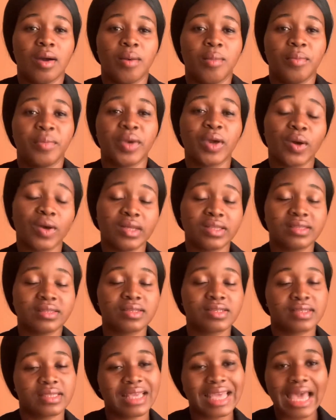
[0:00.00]
Because
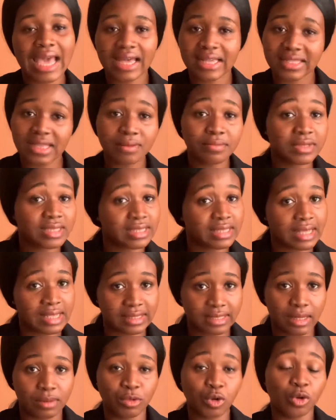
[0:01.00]
you see, exam is an
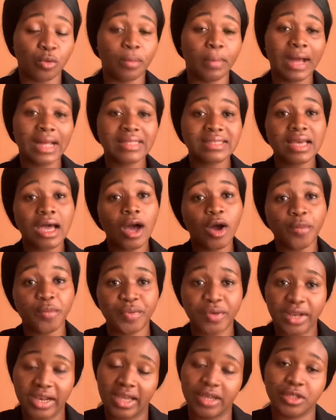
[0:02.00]
exam. No matter how
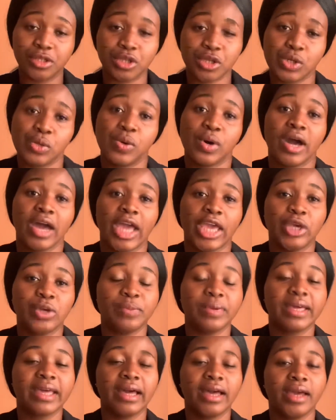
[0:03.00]
brilliant you are, you
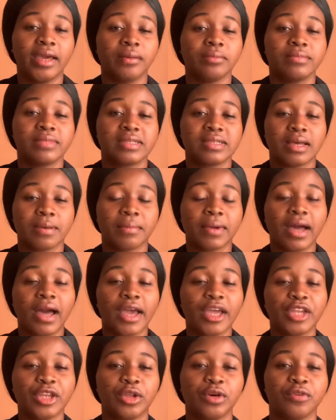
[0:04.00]
become some
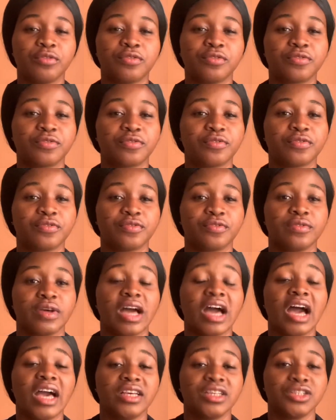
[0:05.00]
kind of
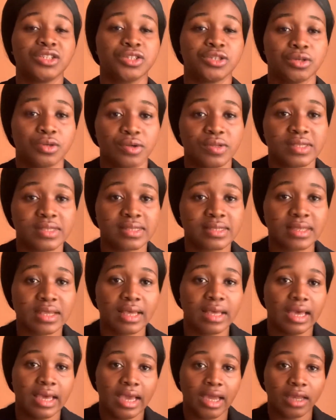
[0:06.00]
anxious
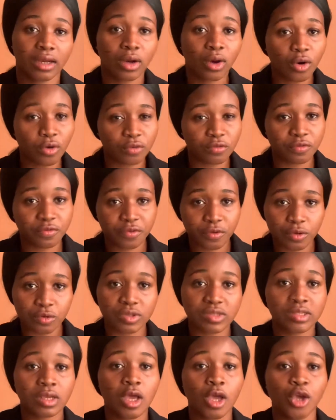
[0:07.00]
and confused.